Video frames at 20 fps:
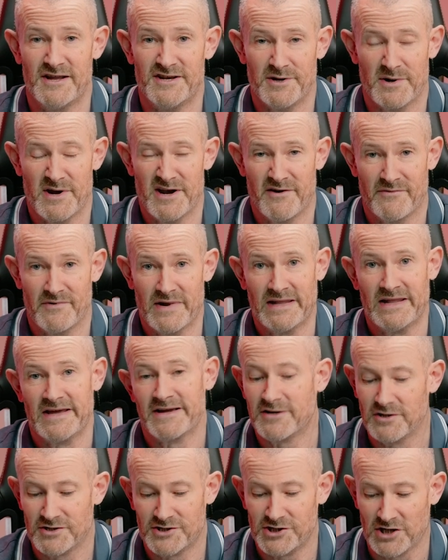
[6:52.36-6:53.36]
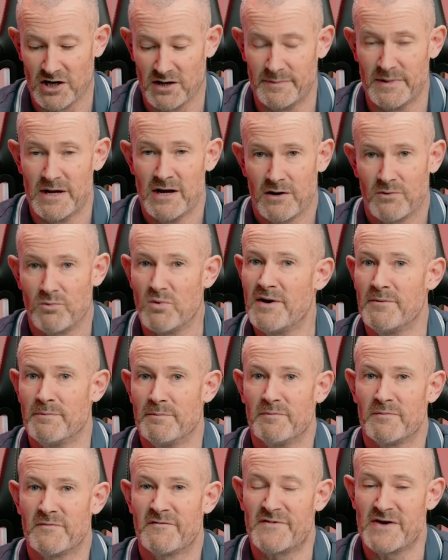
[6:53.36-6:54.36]
doing a really good job
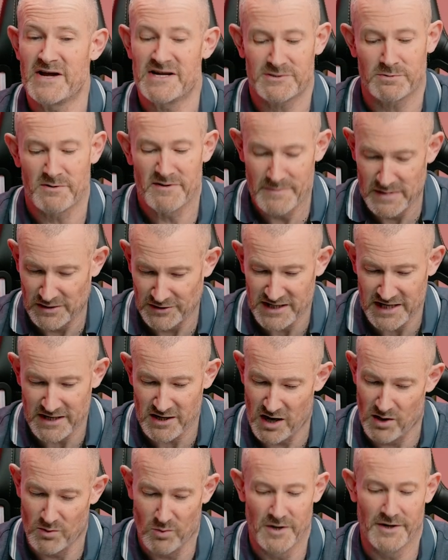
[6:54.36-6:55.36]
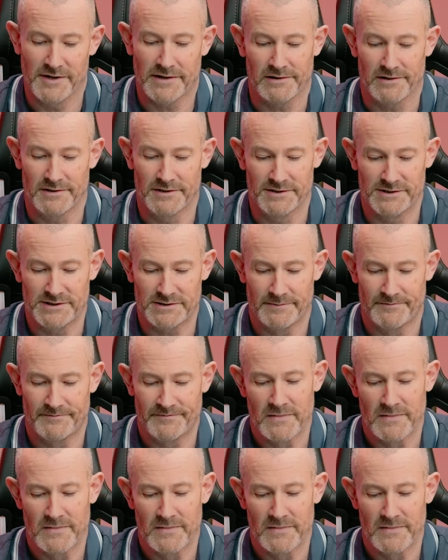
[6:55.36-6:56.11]
when faced with multi-core workloads.